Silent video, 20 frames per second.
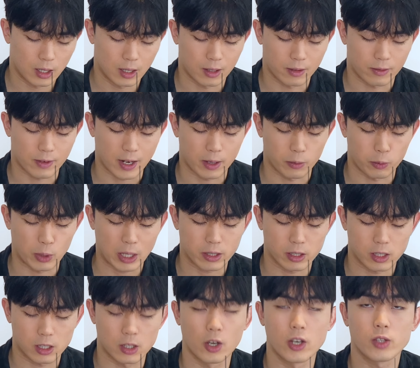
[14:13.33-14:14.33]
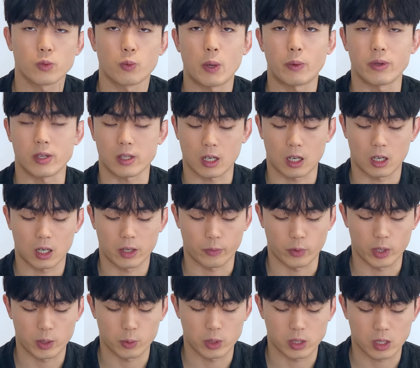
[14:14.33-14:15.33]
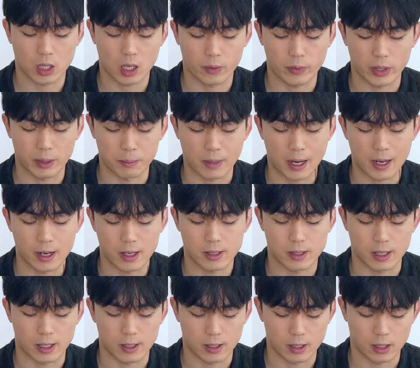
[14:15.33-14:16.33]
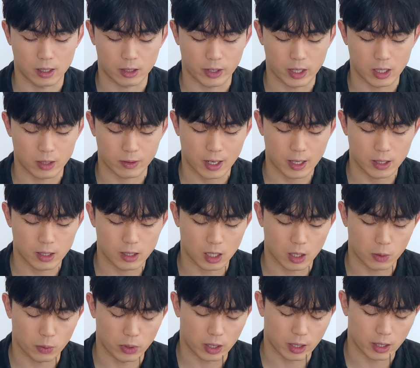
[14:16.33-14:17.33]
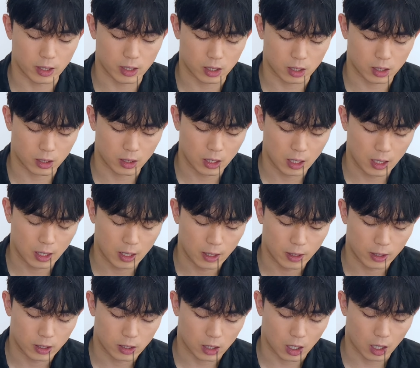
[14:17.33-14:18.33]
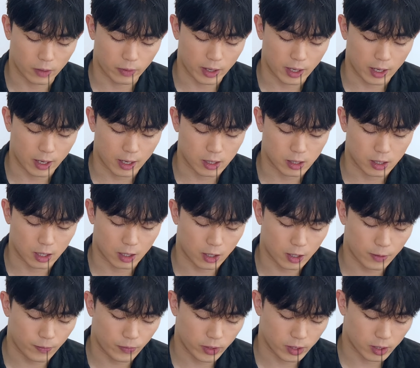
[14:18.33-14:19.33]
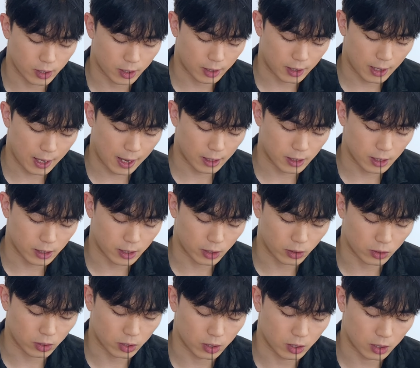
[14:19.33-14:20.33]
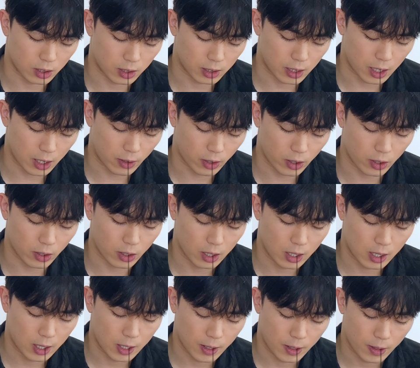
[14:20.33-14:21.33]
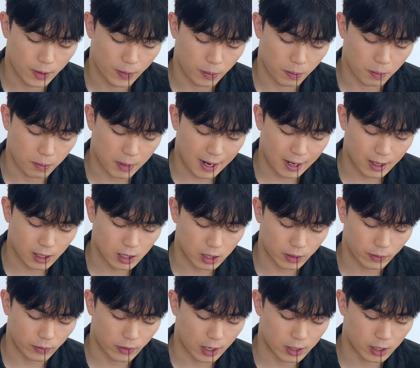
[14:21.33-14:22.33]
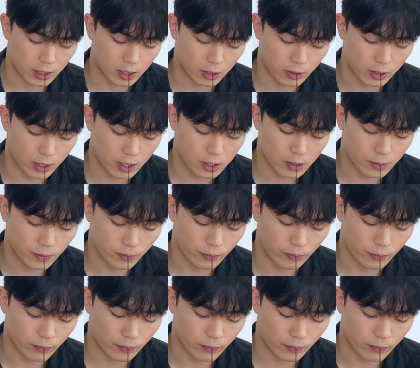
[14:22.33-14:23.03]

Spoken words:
Right, we have to note where we start off with. We start off at minus 60 degrees, right? So we're going to start off at here 0. So x is equal to 0 minus 30 degrees.